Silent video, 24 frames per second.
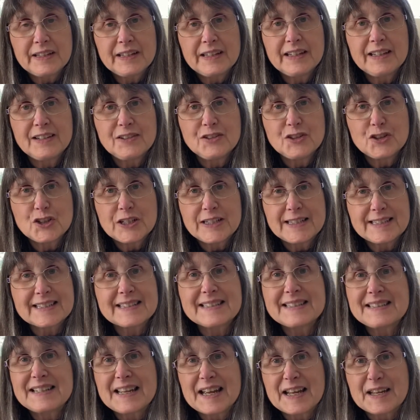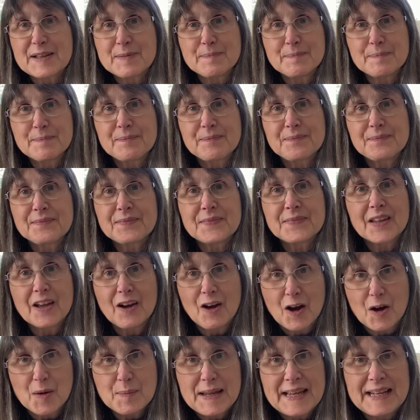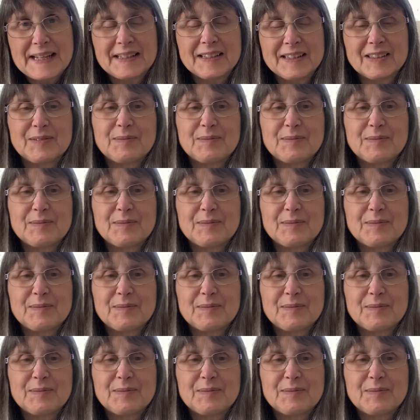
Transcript: in Jesus' name. Amen.